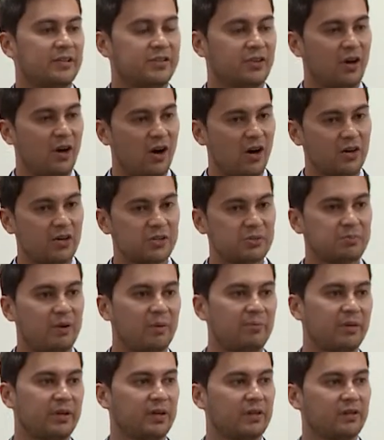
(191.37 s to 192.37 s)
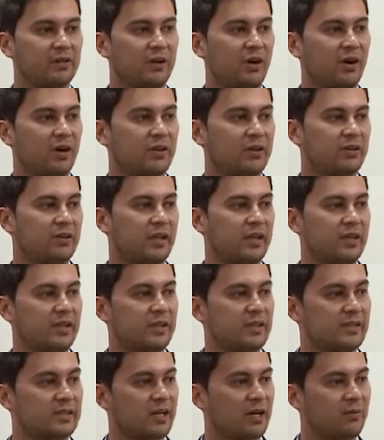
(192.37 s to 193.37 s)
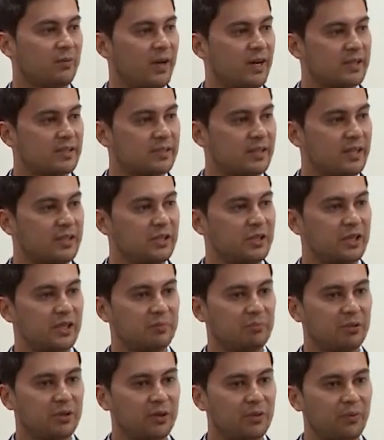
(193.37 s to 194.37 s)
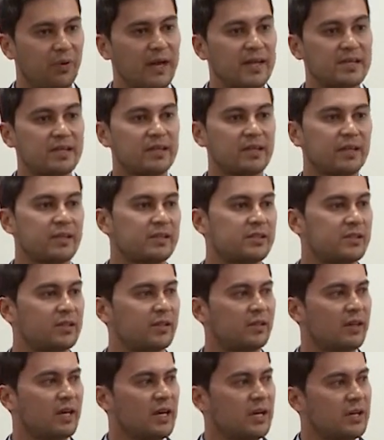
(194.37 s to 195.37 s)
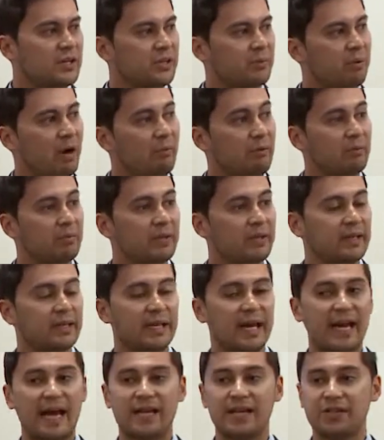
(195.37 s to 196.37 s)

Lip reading: your heart is pumping a little harder than it is at rest, and you can progress it until you're probably